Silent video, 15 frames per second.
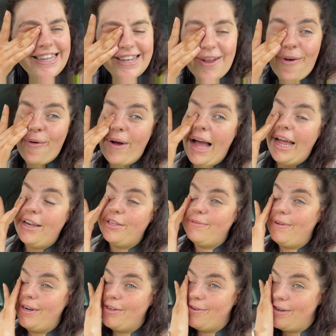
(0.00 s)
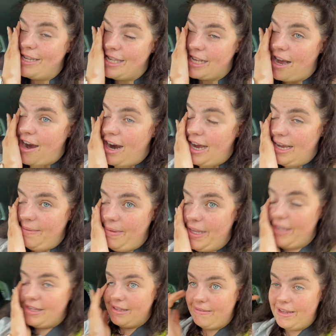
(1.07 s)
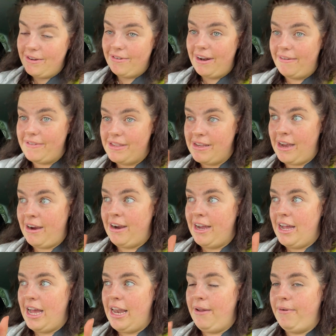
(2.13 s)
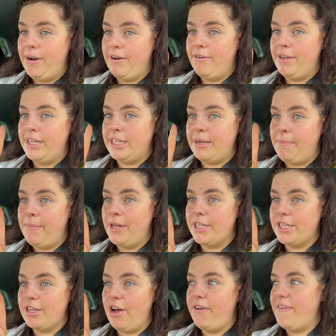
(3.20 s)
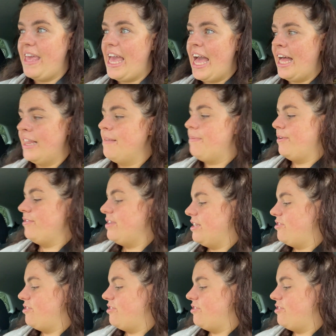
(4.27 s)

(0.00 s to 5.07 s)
No, I just want to go to Zara because we don't have a Zara. And I want to go to the gym plus coffee and the protein